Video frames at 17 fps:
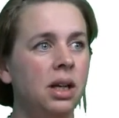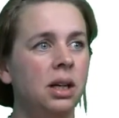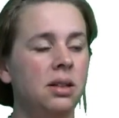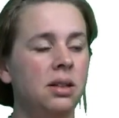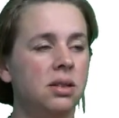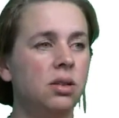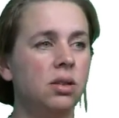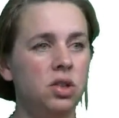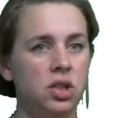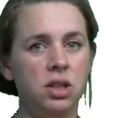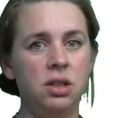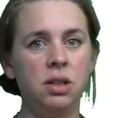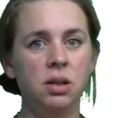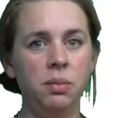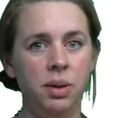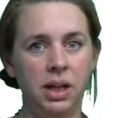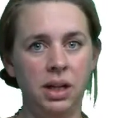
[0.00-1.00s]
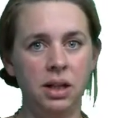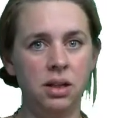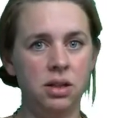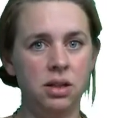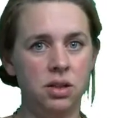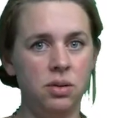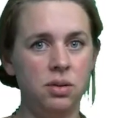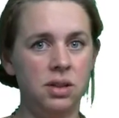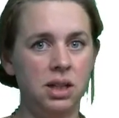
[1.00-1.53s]
So just compare the
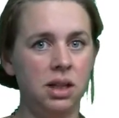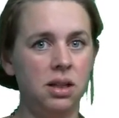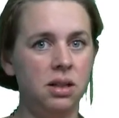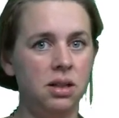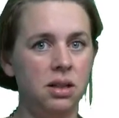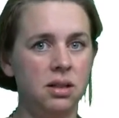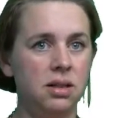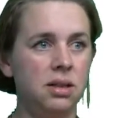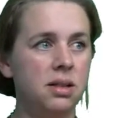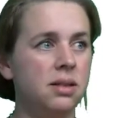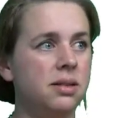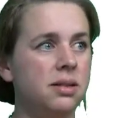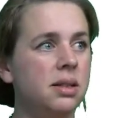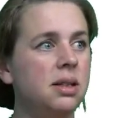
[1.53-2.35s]
two sentences.